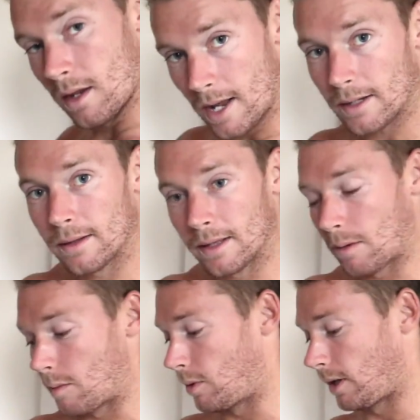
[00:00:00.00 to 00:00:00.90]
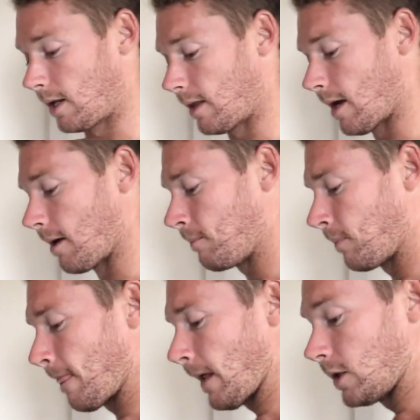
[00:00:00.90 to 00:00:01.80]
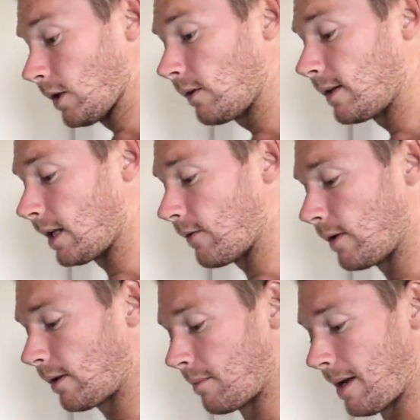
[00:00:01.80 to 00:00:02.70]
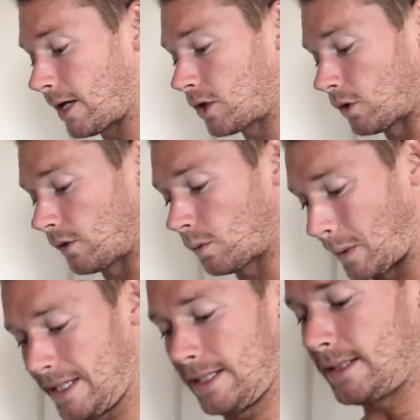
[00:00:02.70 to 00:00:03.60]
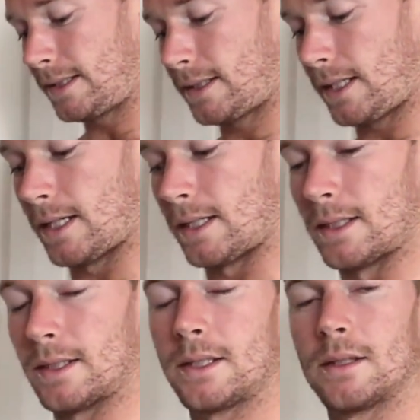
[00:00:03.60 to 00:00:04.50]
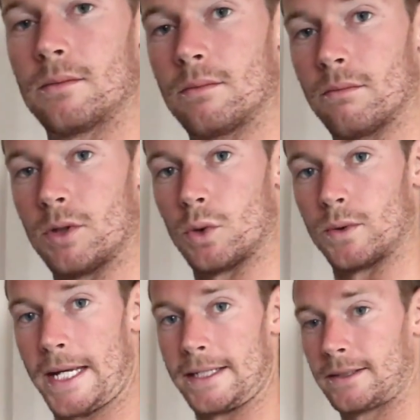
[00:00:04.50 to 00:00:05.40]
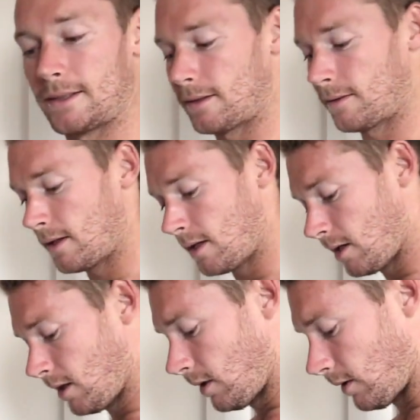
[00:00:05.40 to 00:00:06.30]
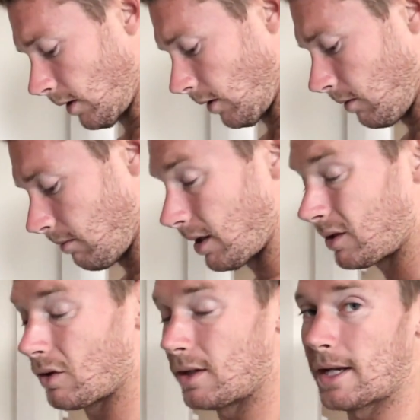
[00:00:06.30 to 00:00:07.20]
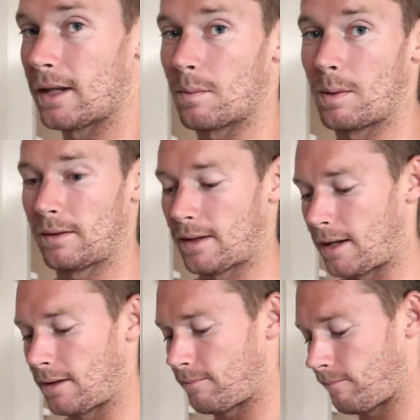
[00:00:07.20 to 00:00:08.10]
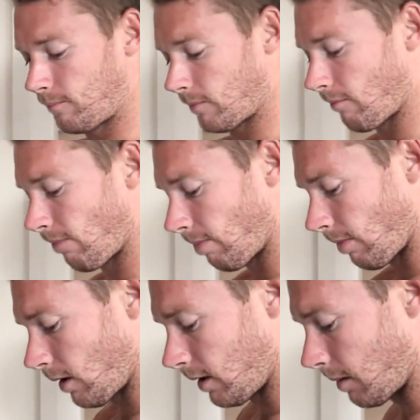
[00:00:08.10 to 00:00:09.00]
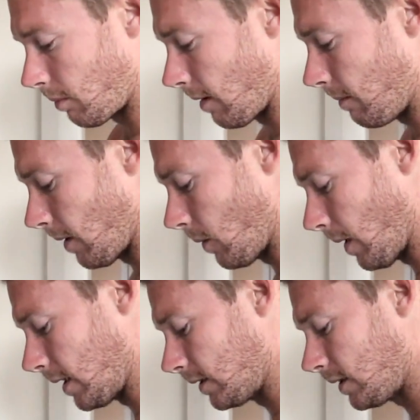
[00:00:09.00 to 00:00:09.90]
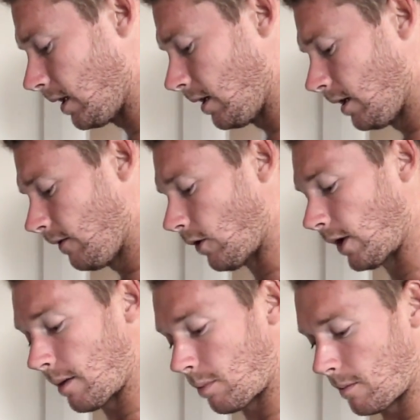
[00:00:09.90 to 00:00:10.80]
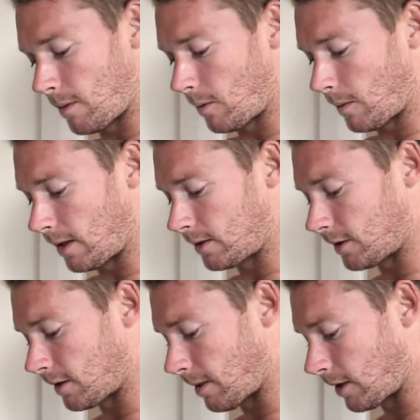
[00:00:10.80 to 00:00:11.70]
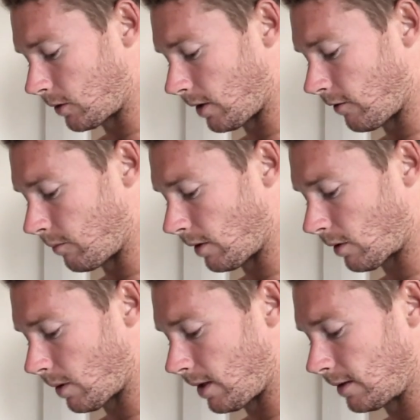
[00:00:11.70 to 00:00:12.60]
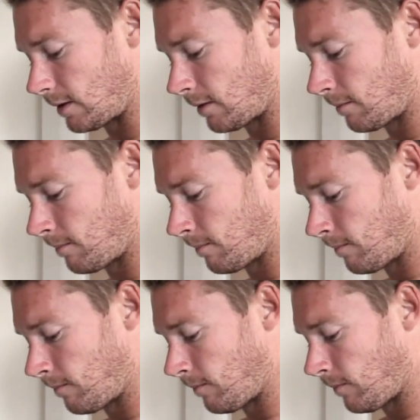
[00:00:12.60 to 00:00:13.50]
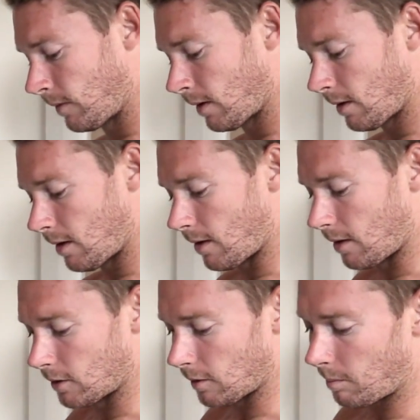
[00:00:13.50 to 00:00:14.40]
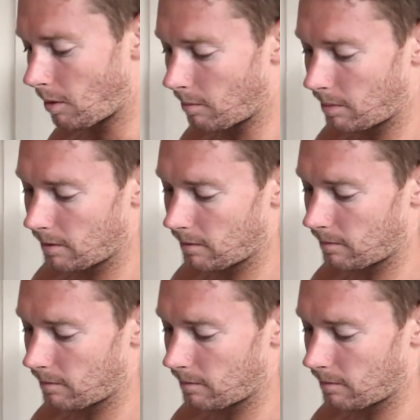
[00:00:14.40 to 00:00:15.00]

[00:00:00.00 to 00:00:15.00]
next thing that we're putting in there, just to give it some extra sweetness, is medjool dates. So make sure you take the pits out, pre-pitted ones. If you don't get pre-pitted ones, just make sure you give them a squeeze and then just pop.